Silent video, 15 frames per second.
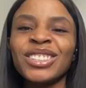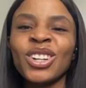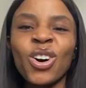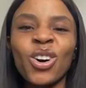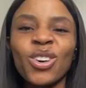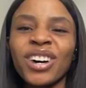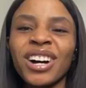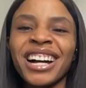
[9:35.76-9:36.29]

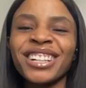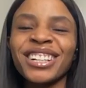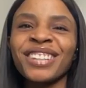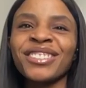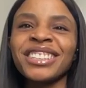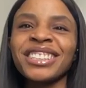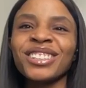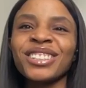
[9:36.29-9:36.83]
No, I,
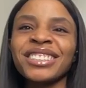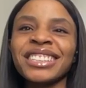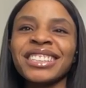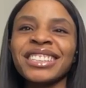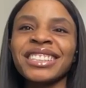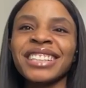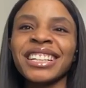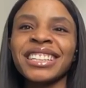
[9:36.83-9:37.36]
I really
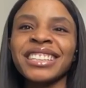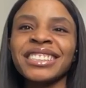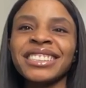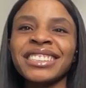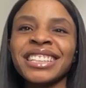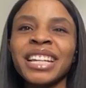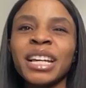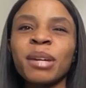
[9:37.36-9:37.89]
don't think uh,
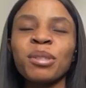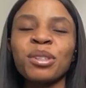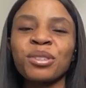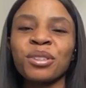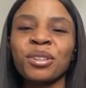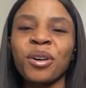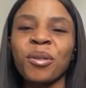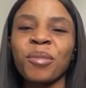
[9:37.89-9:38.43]
the Navy
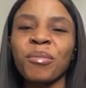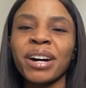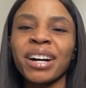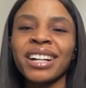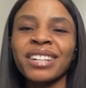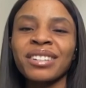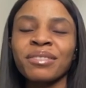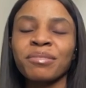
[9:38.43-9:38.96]
should come
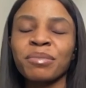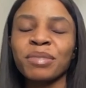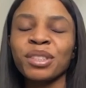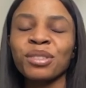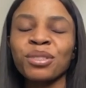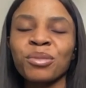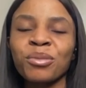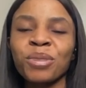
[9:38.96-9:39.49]
back
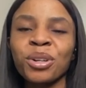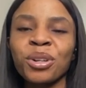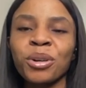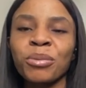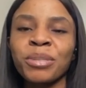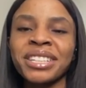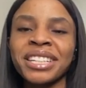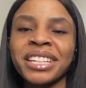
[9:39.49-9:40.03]
into the World
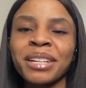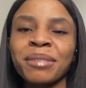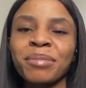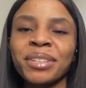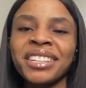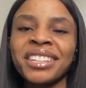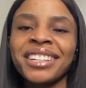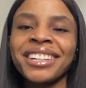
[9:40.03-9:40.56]
Cup with the
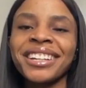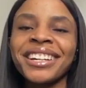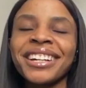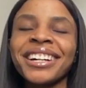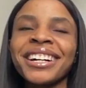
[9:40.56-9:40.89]
Navy.